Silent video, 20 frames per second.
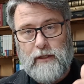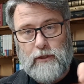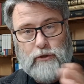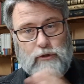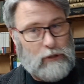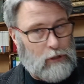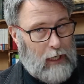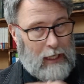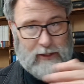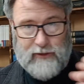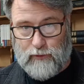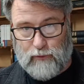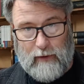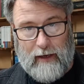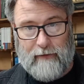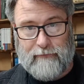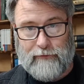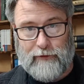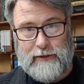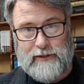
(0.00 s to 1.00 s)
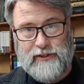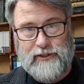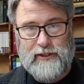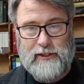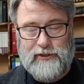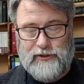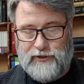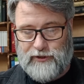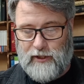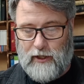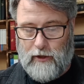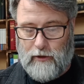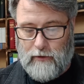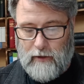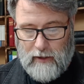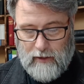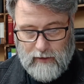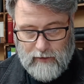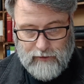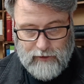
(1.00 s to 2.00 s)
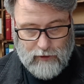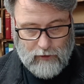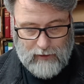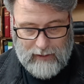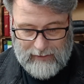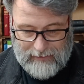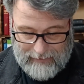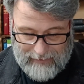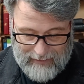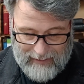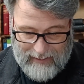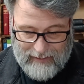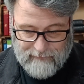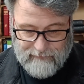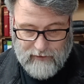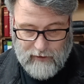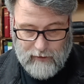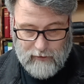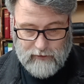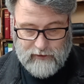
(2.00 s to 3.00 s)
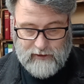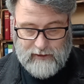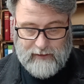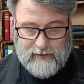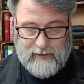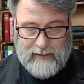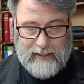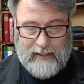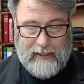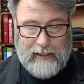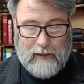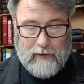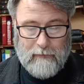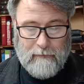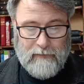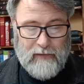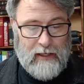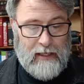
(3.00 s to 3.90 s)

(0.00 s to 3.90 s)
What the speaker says: cross references, so you're not going to have those in there.